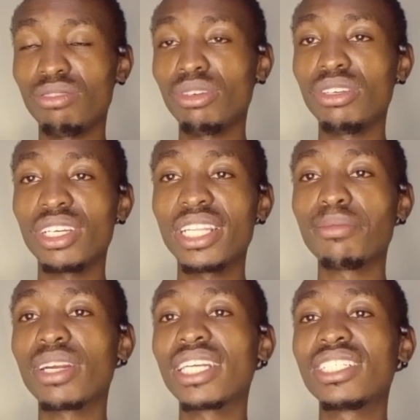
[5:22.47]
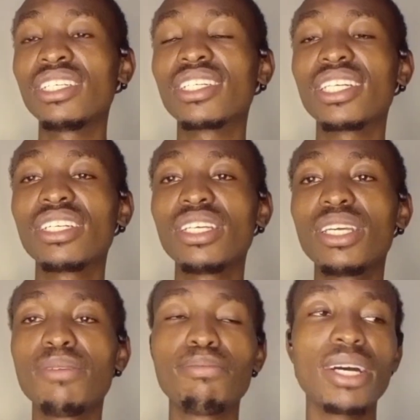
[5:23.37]
when you had them grandchildren.
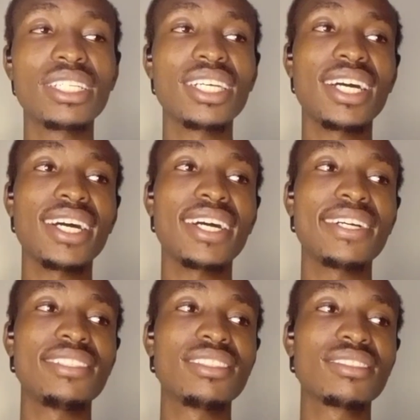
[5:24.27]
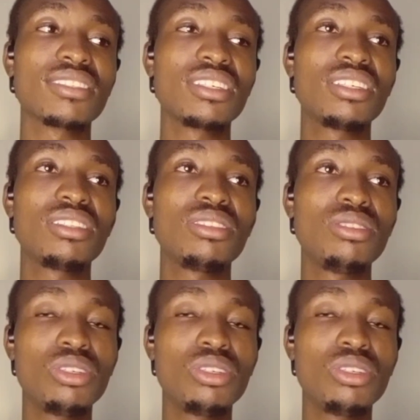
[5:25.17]
But do